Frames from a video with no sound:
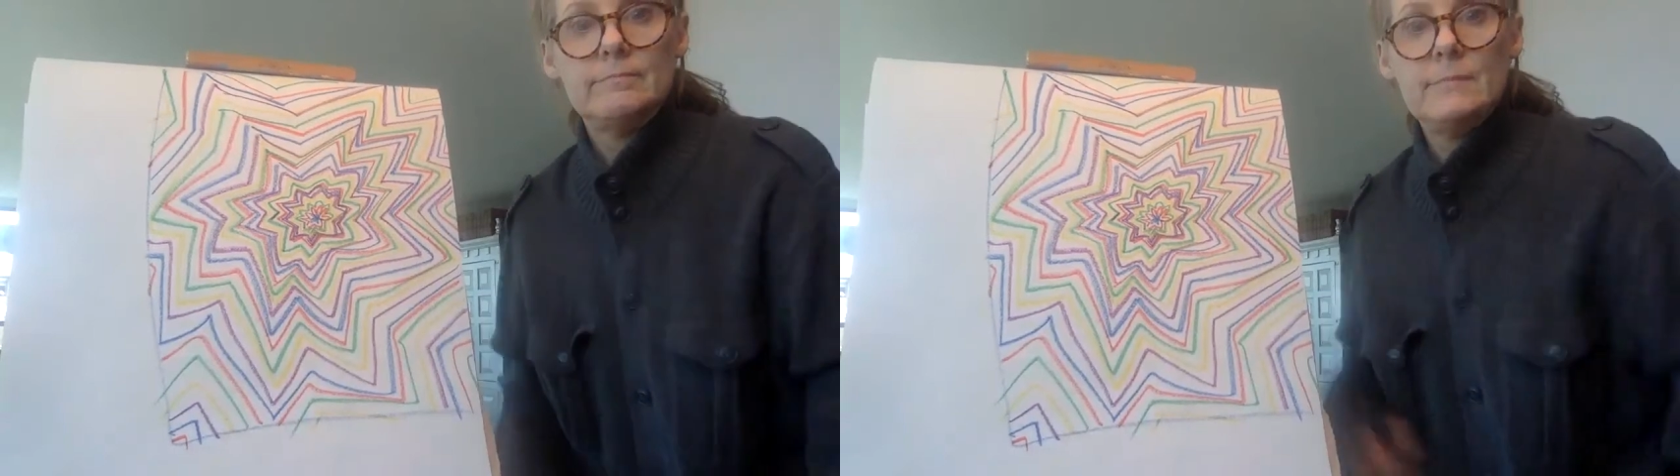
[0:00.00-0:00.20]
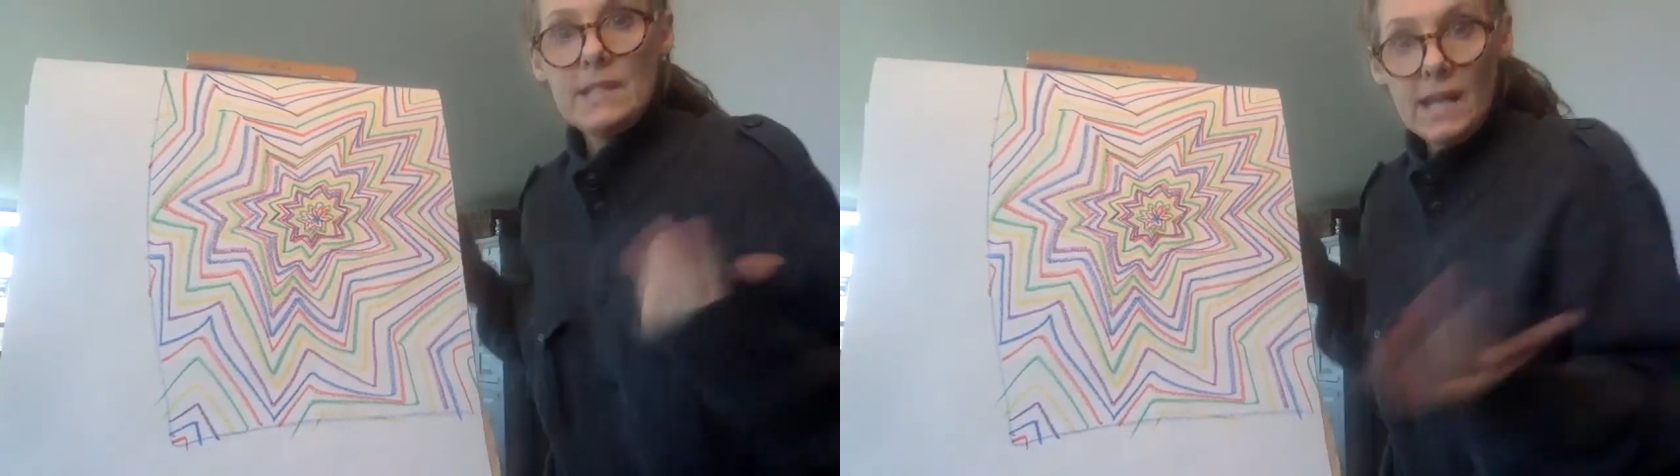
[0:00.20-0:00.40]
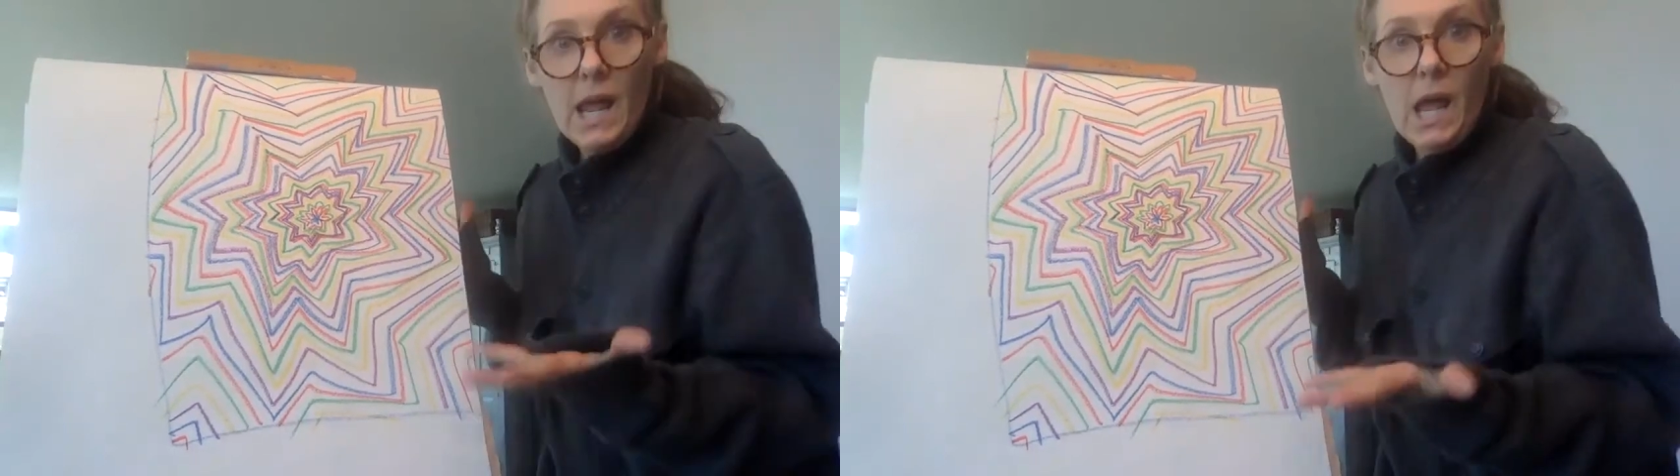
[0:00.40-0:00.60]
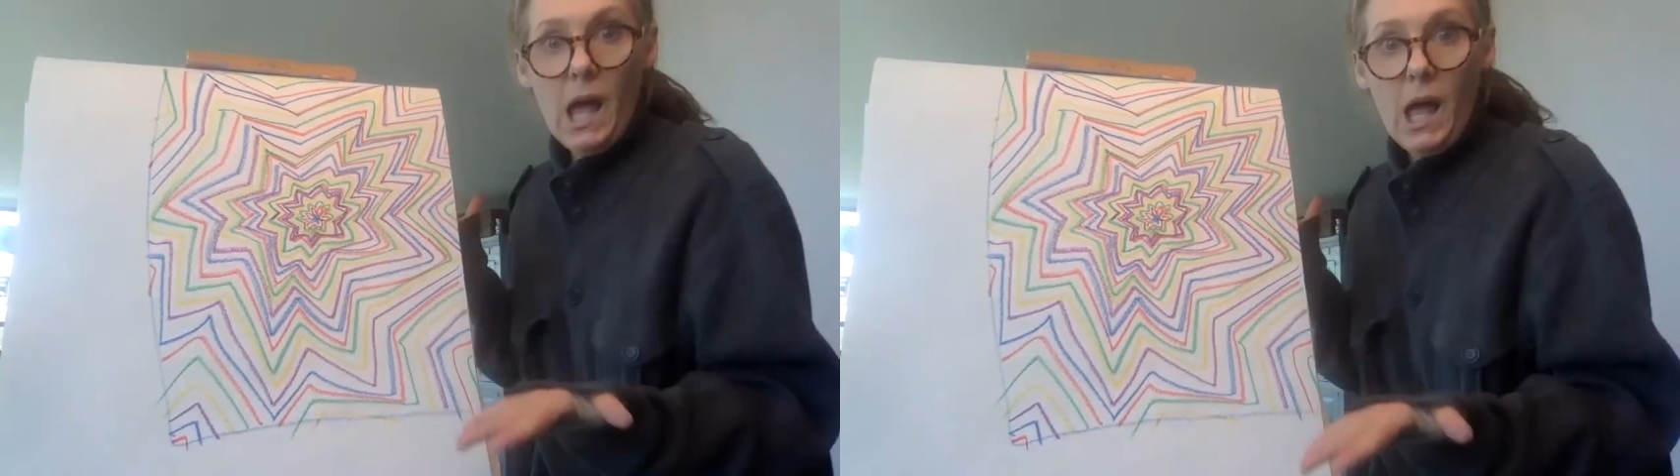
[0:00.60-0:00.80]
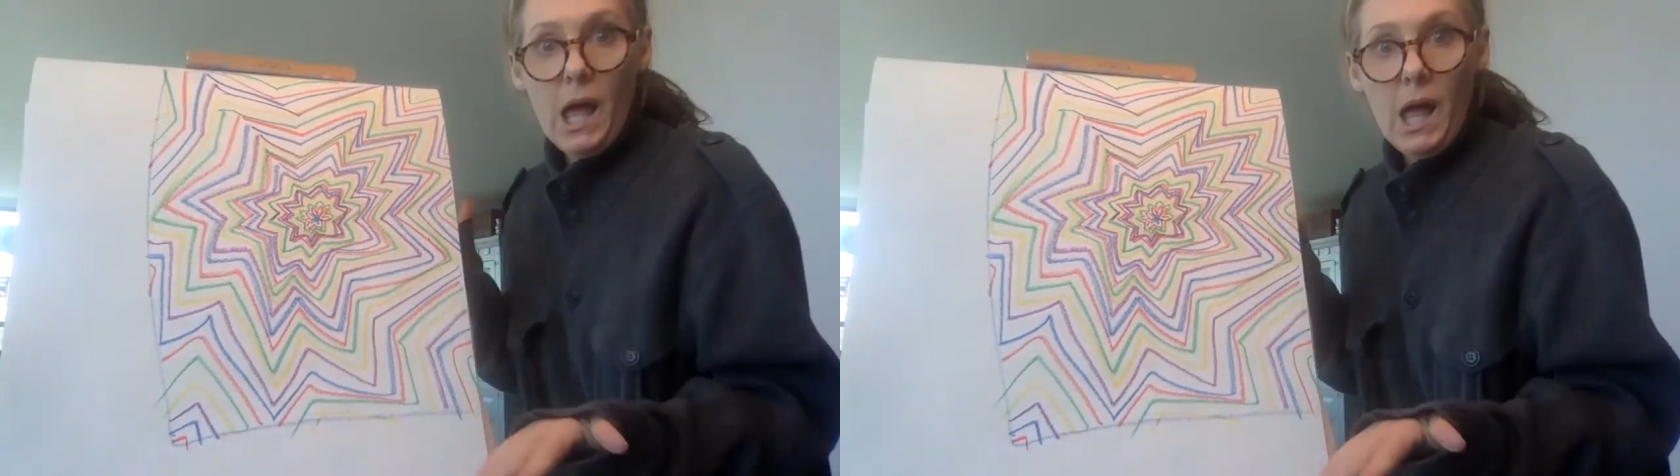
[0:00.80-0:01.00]

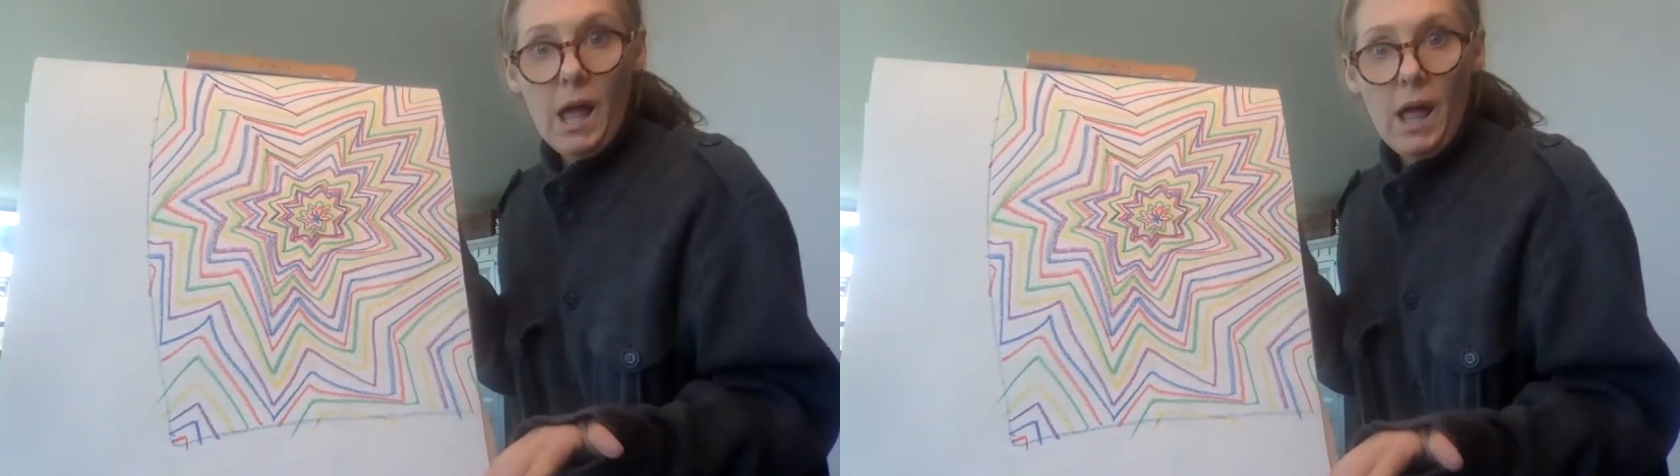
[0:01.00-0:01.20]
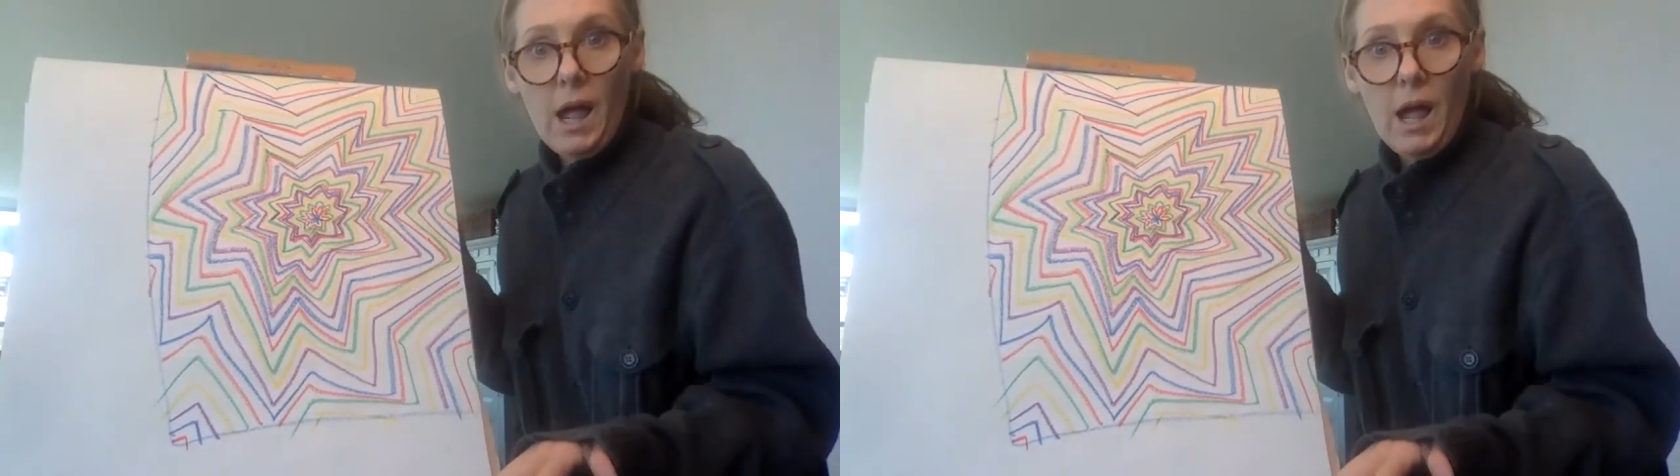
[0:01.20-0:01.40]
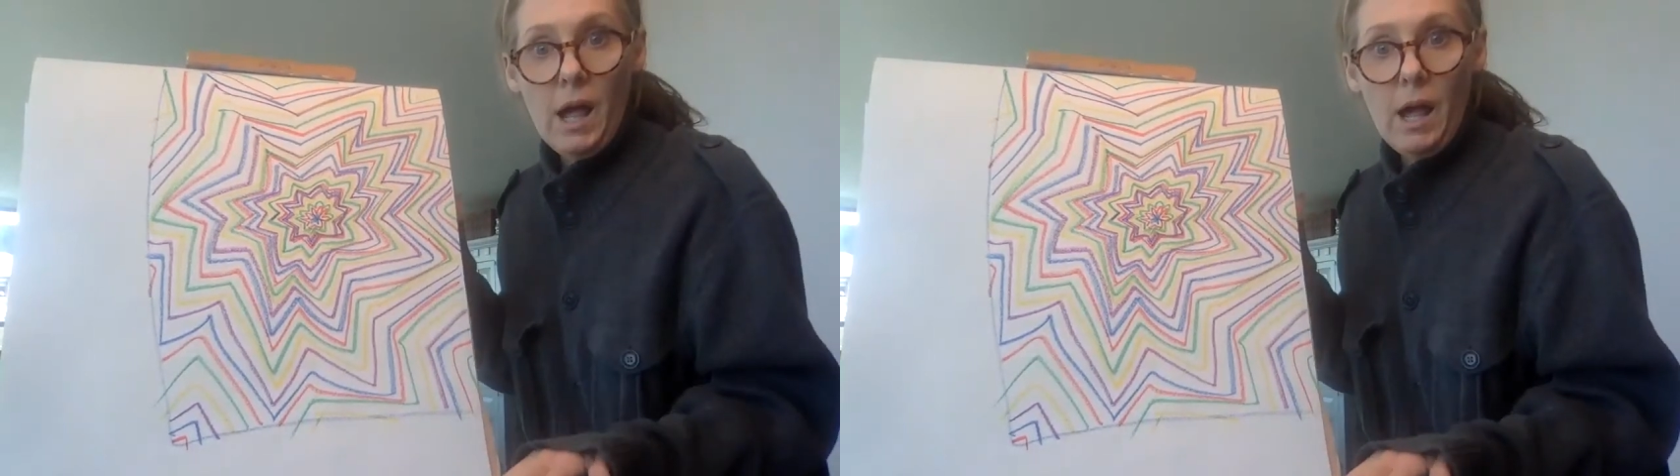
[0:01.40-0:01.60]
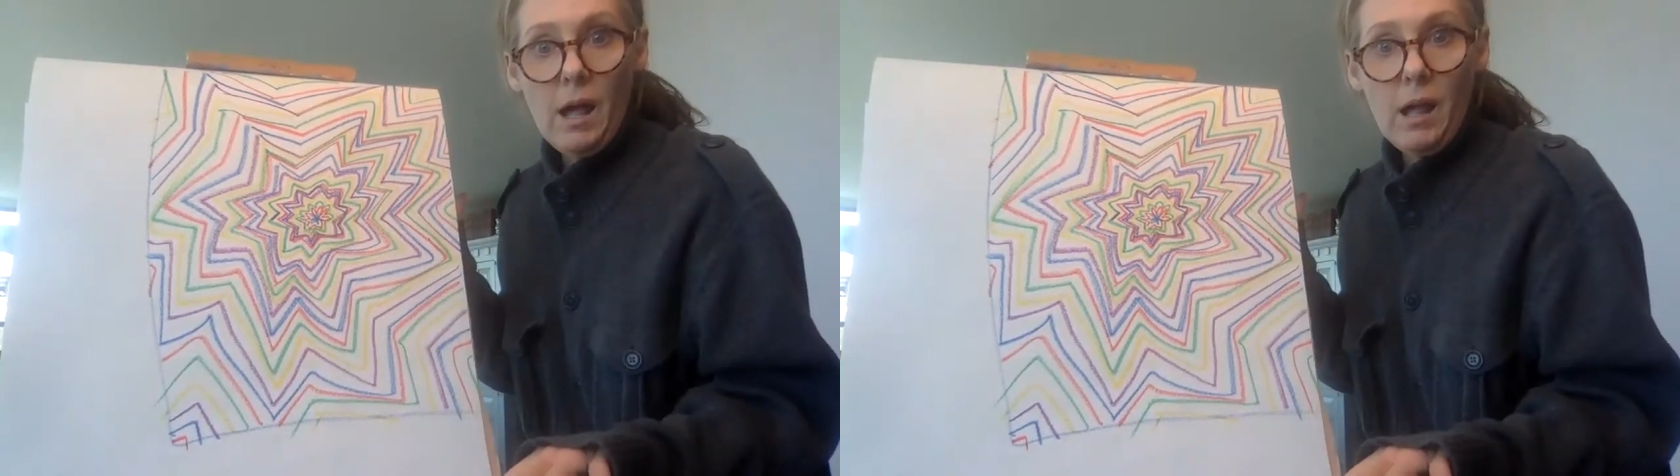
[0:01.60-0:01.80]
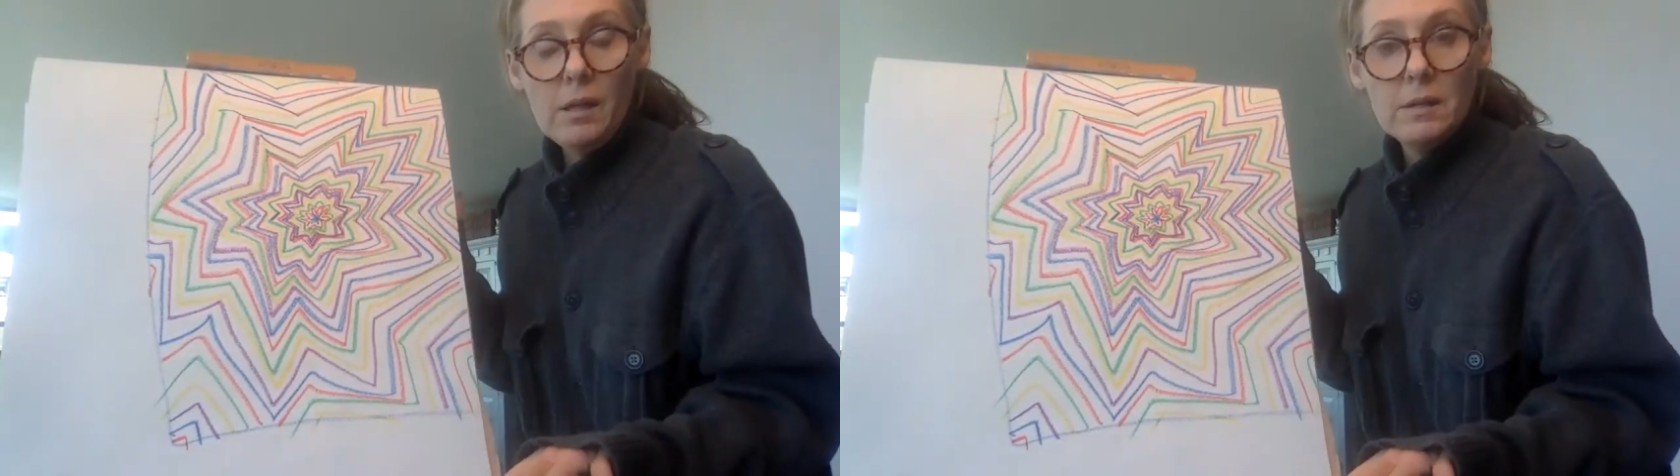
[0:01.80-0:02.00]
Ta-da!